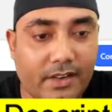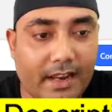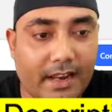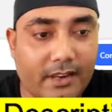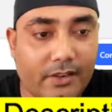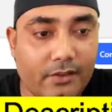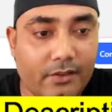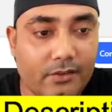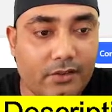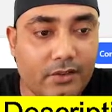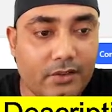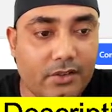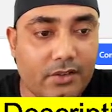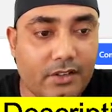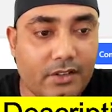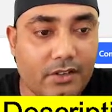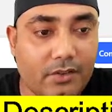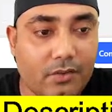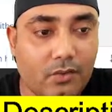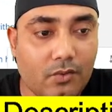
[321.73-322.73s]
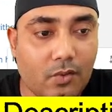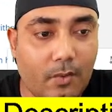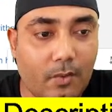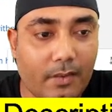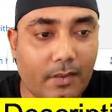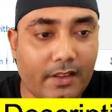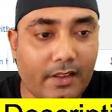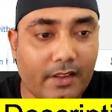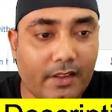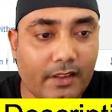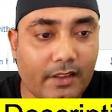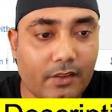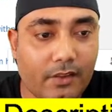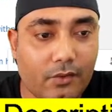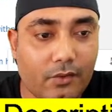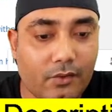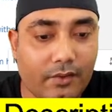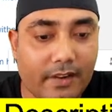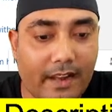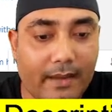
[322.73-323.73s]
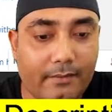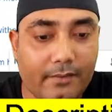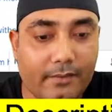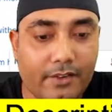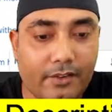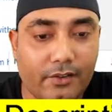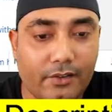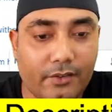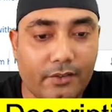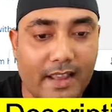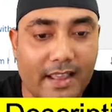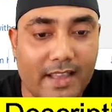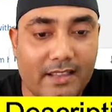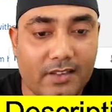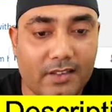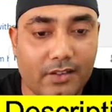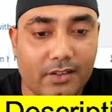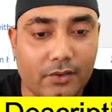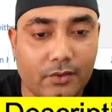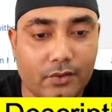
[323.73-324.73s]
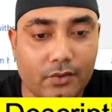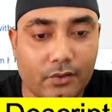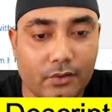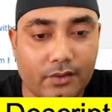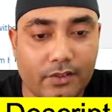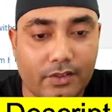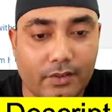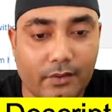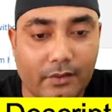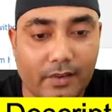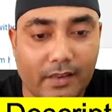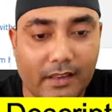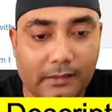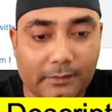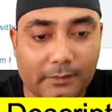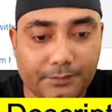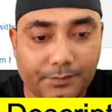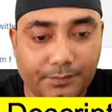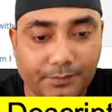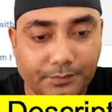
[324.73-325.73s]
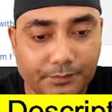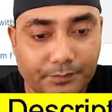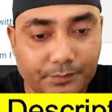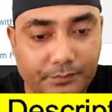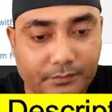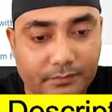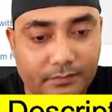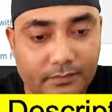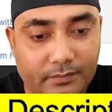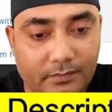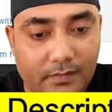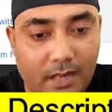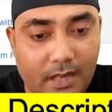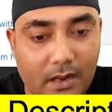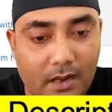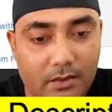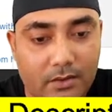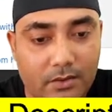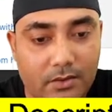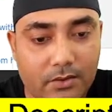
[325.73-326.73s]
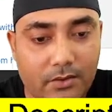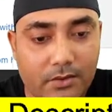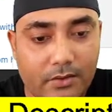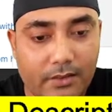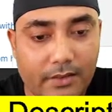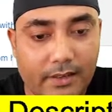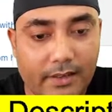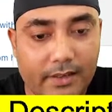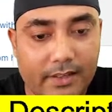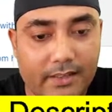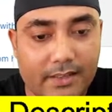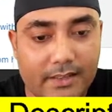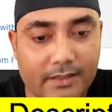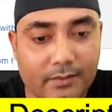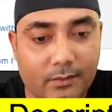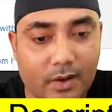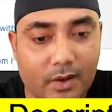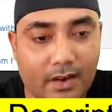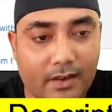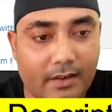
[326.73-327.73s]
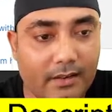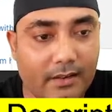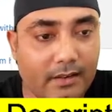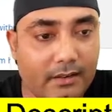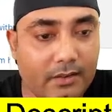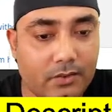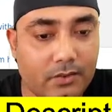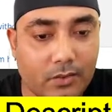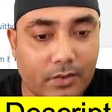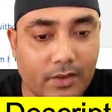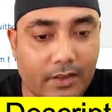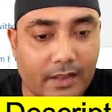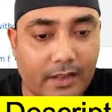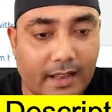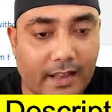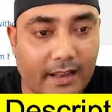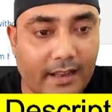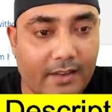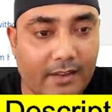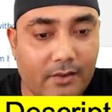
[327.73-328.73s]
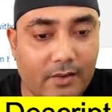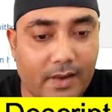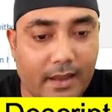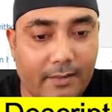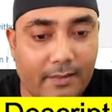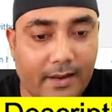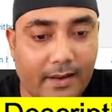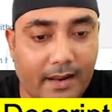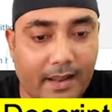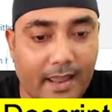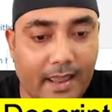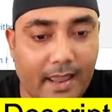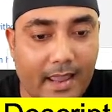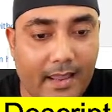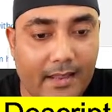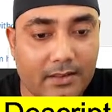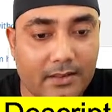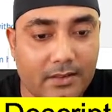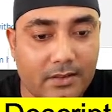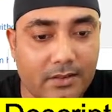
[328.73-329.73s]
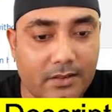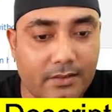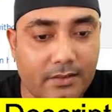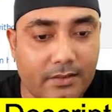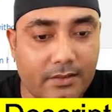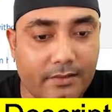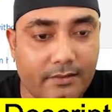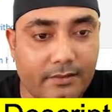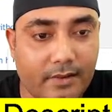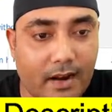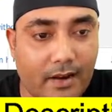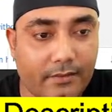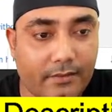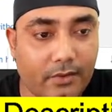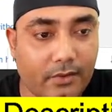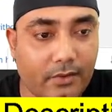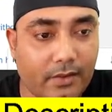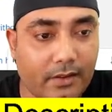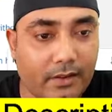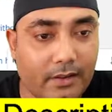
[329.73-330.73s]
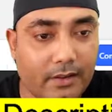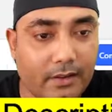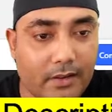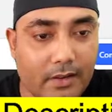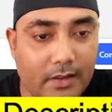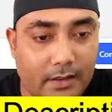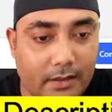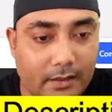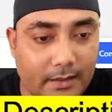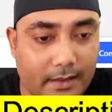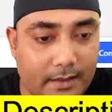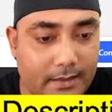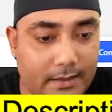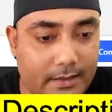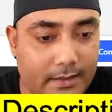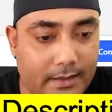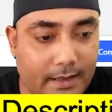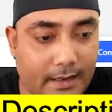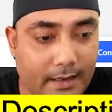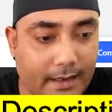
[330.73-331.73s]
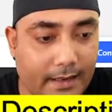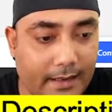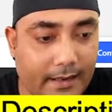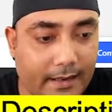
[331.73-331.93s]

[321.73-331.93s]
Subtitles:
you just need to open link in new tab in order to answer those questions. Okay, so here is one showing like you have an answer draft. Okay, let's select then